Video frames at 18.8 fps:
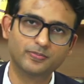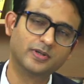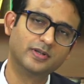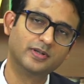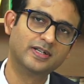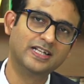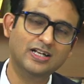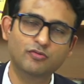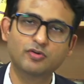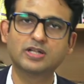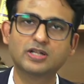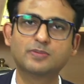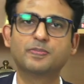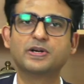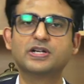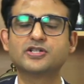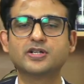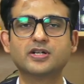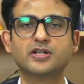deal with
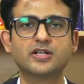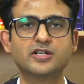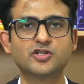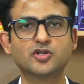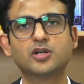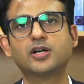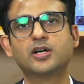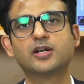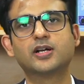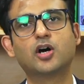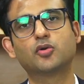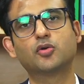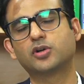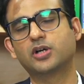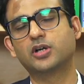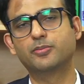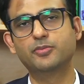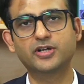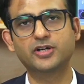patients, you learn how to
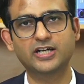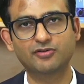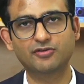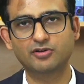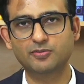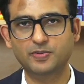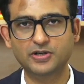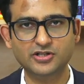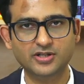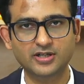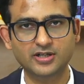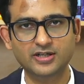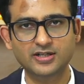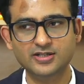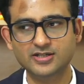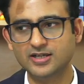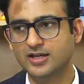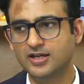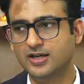communicate with
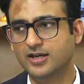patients.